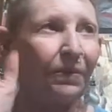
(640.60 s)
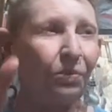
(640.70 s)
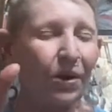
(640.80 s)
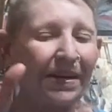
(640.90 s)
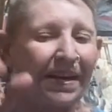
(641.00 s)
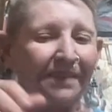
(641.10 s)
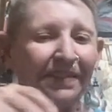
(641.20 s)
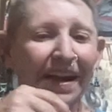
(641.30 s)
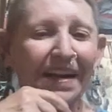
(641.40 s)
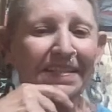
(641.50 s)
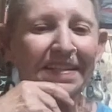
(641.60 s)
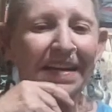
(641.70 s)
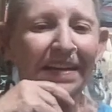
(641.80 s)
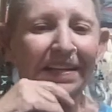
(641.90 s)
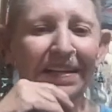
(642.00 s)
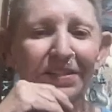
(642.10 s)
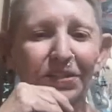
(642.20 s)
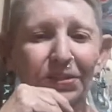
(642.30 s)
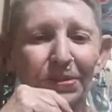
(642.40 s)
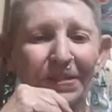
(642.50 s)
what I've got done as
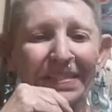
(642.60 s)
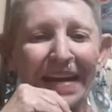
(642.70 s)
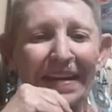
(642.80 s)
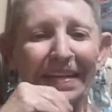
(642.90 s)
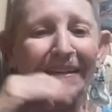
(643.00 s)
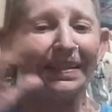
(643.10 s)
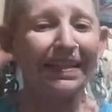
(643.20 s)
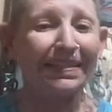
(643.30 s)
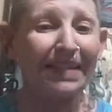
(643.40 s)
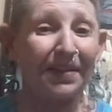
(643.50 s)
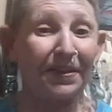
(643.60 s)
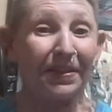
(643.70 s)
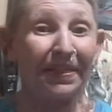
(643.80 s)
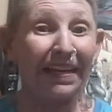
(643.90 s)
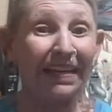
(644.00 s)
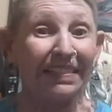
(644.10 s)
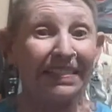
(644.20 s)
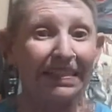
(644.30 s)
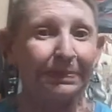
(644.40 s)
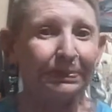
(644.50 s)
soon as I get these other
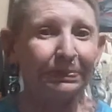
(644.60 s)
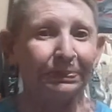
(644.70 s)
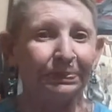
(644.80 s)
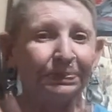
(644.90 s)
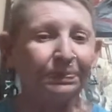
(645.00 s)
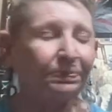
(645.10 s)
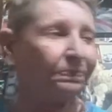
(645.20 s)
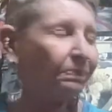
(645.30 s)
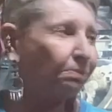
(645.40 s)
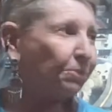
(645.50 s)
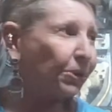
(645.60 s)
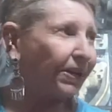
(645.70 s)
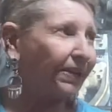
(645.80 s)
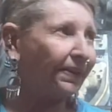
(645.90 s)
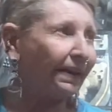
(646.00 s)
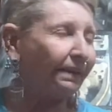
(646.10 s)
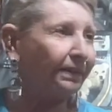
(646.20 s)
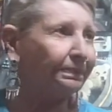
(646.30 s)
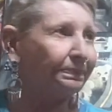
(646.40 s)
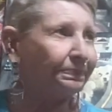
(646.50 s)
things put in
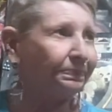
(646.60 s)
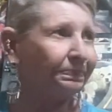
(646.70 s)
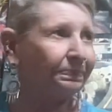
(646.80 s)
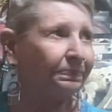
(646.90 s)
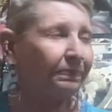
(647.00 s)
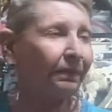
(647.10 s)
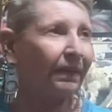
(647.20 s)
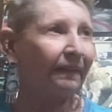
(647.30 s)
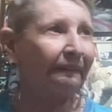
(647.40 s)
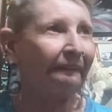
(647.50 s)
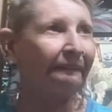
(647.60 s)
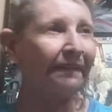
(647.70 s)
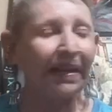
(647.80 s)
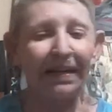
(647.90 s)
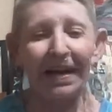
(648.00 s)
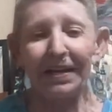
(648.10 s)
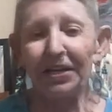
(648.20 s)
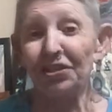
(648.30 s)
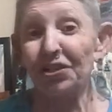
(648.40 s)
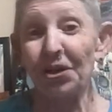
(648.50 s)
there. Then I
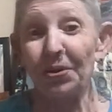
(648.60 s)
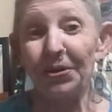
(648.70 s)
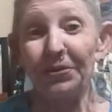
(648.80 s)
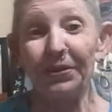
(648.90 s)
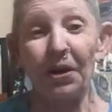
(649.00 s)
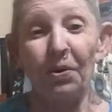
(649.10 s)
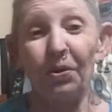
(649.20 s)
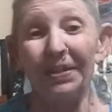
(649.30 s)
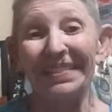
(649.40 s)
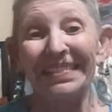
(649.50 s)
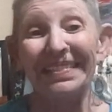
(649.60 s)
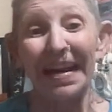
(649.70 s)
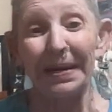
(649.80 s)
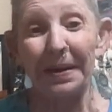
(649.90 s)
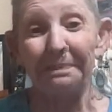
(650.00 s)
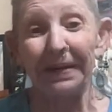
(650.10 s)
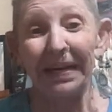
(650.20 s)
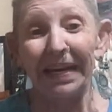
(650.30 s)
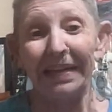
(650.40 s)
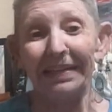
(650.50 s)
can show you the whole setup
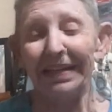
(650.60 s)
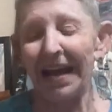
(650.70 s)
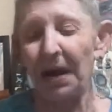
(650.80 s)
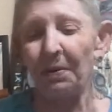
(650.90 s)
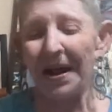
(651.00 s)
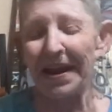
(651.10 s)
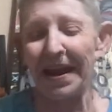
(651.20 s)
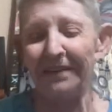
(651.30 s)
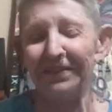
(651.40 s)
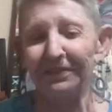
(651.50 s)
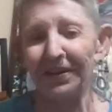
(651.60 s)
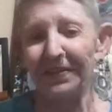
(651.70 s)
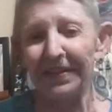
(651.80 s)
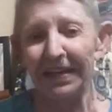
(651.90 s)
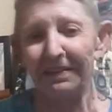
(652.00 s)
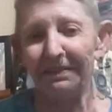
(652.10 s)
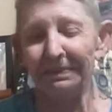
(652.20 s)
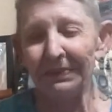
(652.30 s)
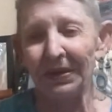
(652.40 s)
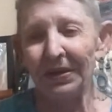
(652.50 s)
again, how I have everything
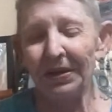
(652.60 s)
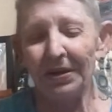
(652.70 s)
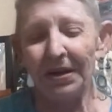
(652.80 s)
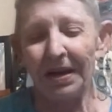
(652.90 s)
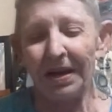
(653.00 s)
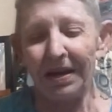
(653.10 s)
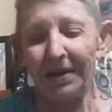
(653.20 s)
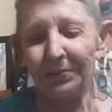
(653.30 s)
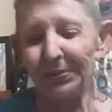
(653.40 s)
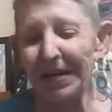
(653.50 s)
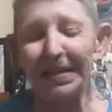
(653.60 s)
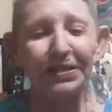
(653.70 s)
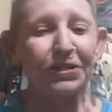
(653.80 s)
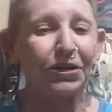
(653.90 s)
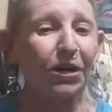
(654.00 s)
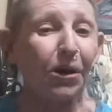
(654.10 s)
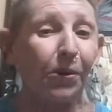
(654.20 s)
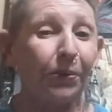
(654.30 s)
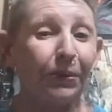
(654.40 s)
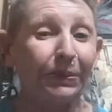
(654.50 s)
ready to
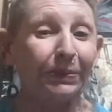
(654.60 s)
go.